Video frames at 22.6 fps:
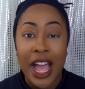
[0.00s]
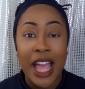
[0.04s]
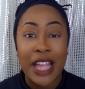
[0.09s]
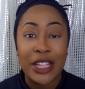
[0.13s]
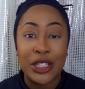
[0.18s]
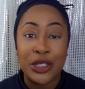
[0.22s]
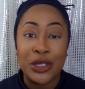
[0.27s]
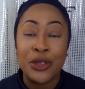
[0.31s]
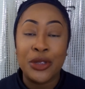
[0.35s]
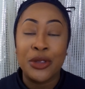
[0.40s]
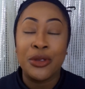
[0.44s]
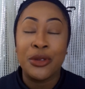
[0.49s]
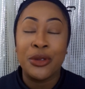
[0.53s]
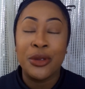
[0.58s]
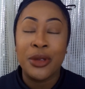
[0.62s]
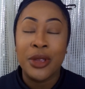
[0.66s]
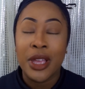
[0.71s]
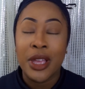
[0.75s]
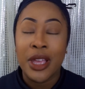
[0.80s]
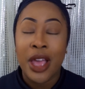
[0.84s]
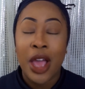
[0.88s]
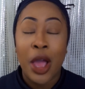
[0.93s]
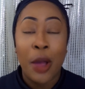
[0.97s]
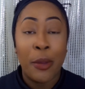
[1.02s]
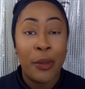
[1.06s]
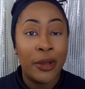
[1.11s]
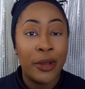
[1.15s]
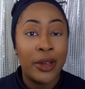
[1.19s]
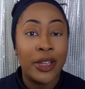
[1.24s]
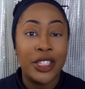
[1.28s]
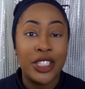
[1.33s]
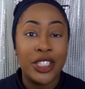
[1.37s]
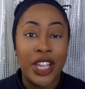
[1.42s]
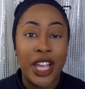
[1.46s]
I do
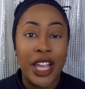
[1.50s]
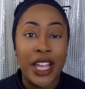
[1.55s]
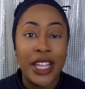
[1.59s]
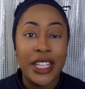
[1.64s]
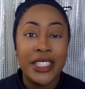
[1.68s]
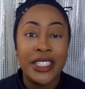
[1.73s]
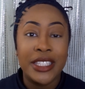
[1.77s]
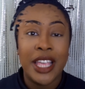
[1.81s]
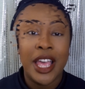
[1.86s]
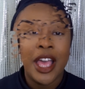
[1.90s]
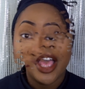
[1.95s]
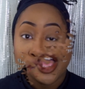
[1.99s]
apologize.